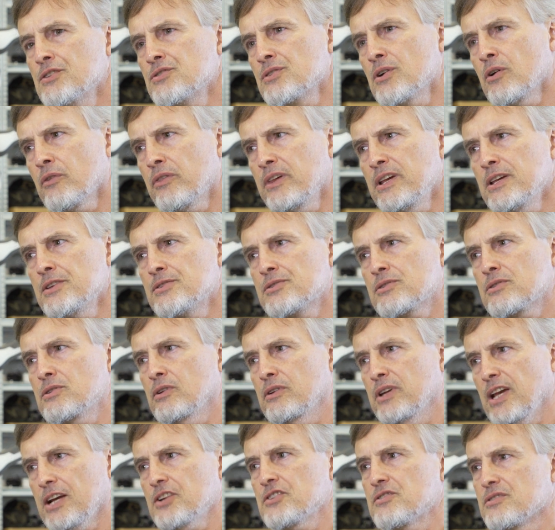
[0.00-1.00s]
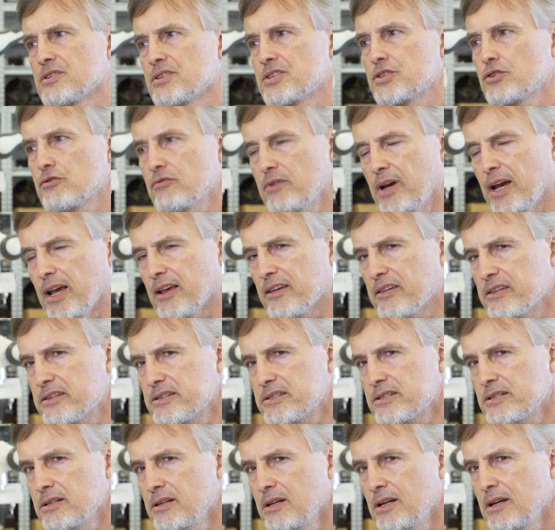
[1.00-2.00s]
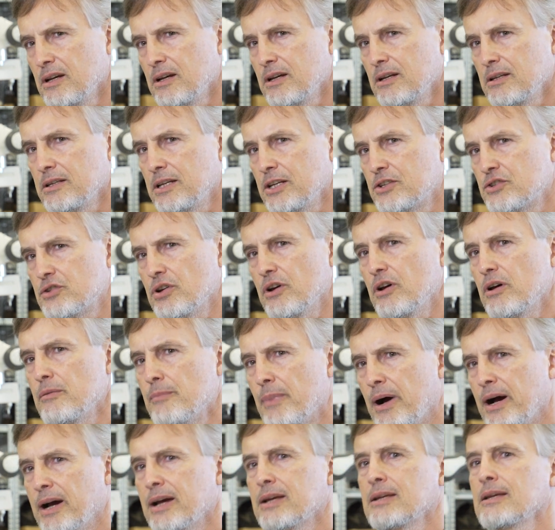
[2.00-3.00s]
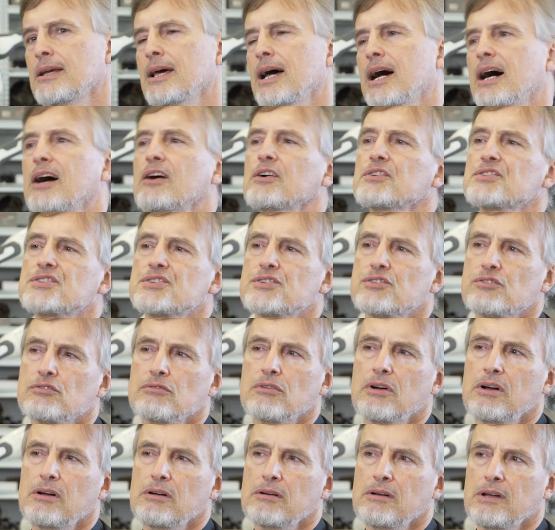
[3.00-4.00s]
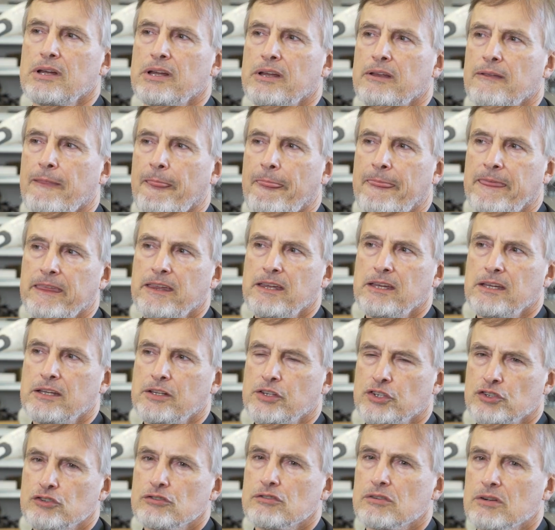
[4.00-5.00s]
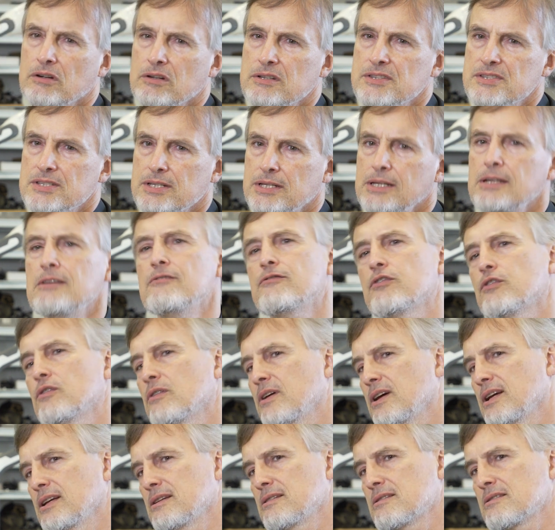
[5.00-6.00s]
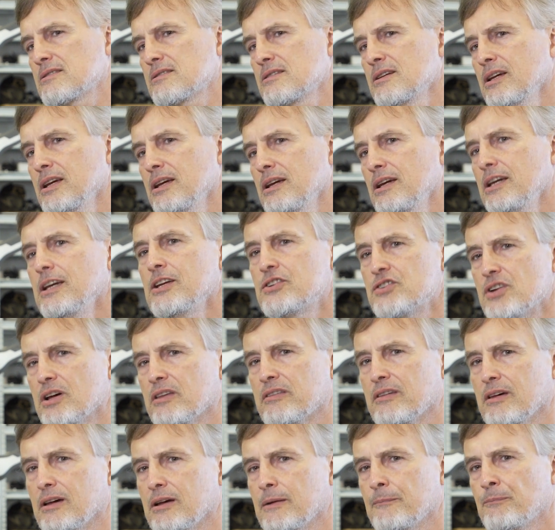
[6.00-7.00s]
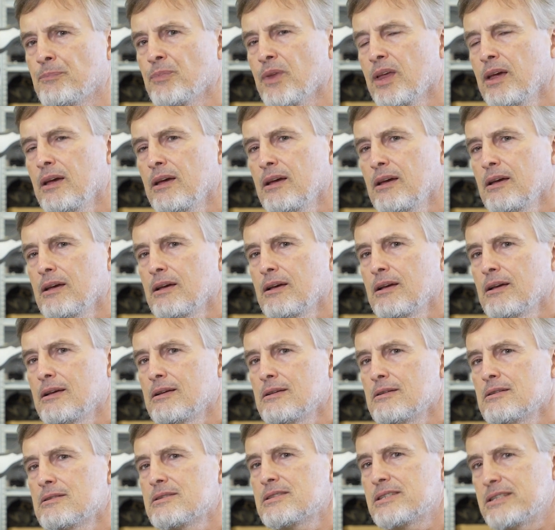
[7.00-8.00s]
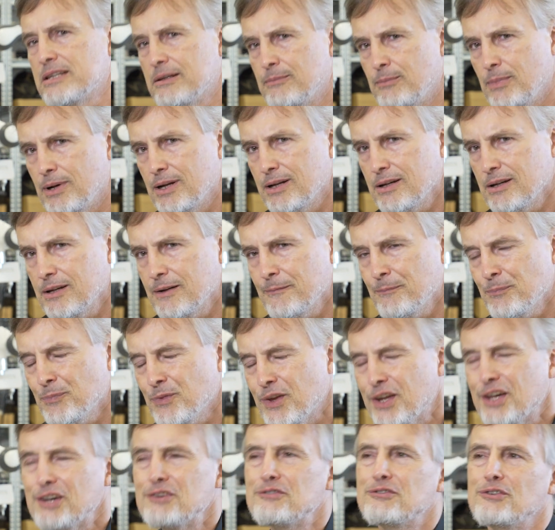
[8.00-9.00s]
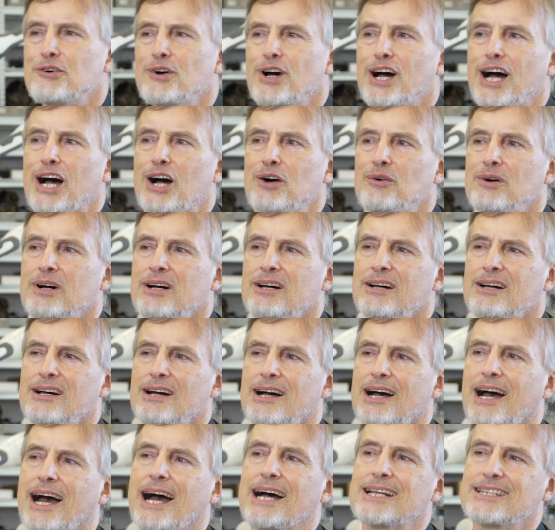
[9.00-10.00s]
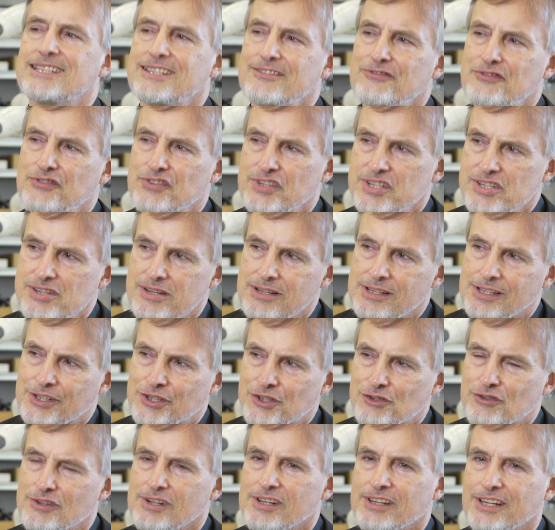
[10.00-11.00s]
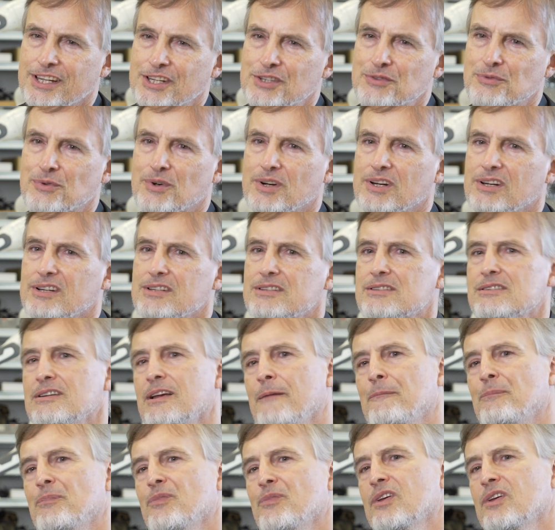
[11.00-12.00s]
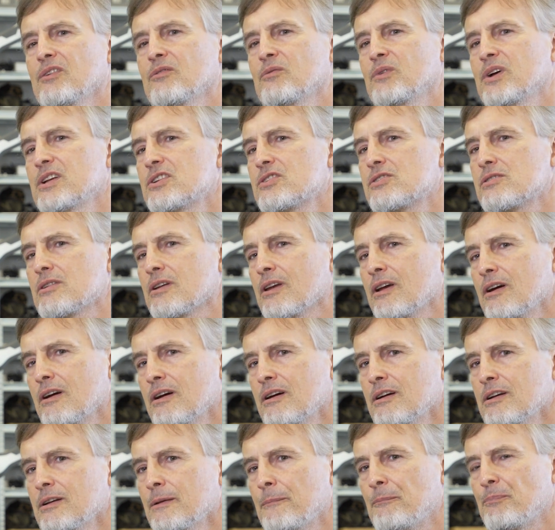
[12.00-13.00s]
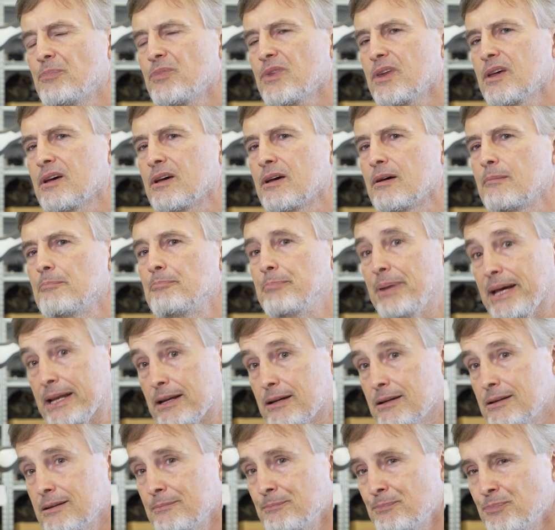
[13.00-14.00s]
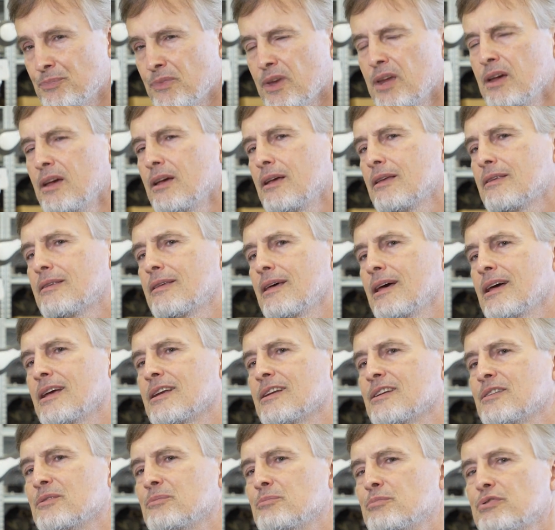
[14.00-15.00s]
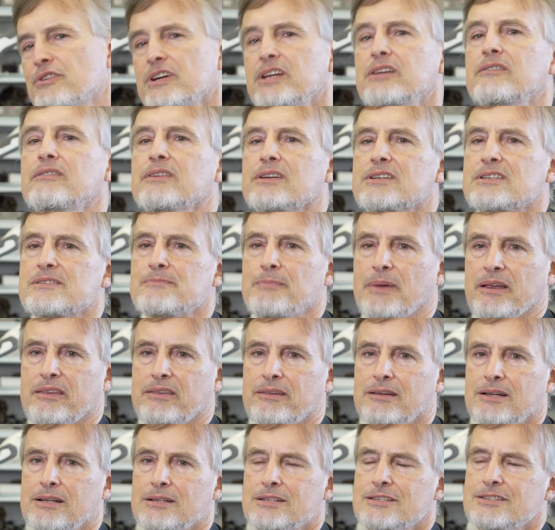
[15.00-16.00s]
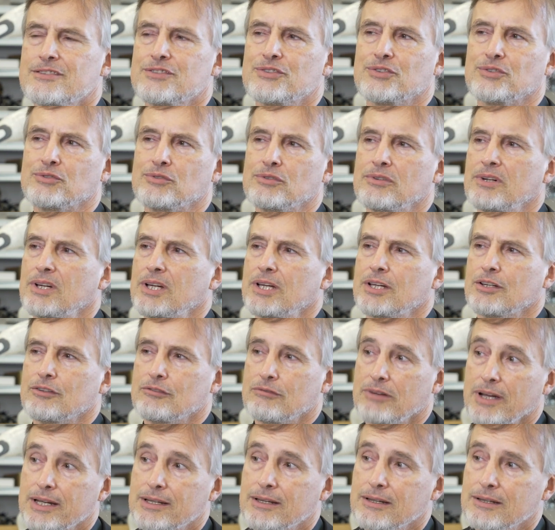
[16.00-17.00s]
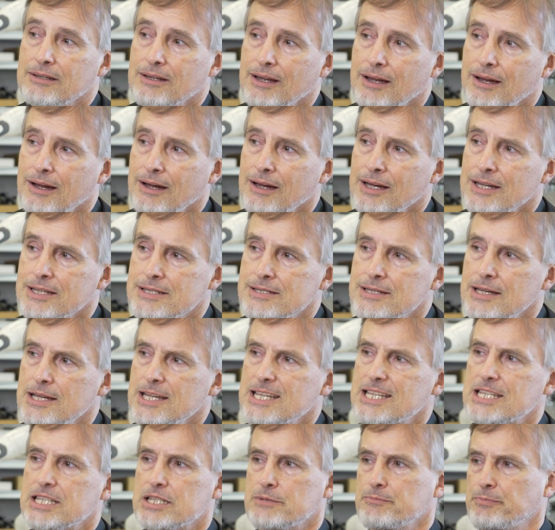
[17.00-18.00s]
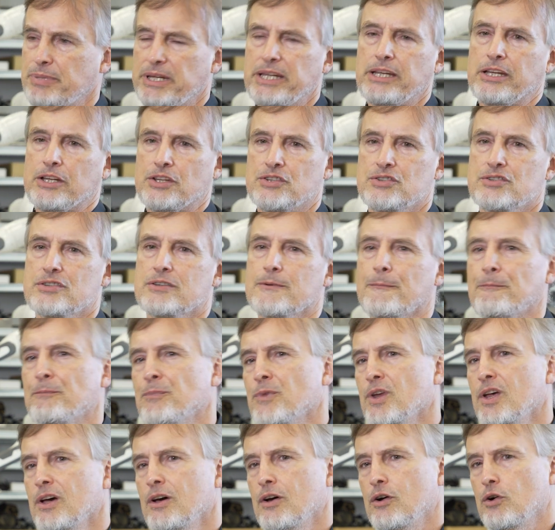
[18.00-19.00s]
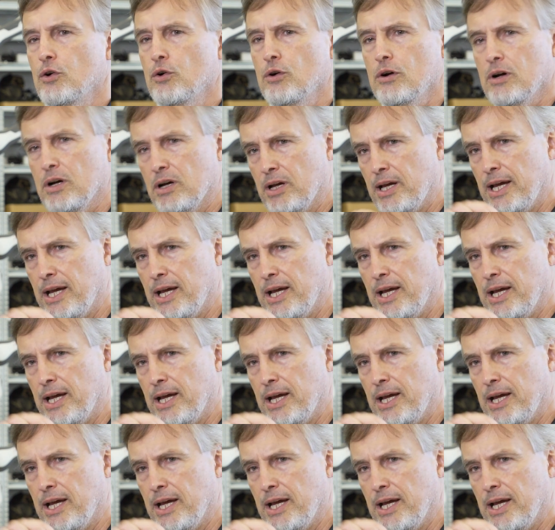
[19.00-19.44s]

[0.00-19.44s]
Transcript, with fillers: So these connection strengths determine how strongly the neurons influence each other. Similar for our artificial neural networks, which learn uh, better than previous methods to recognize speech or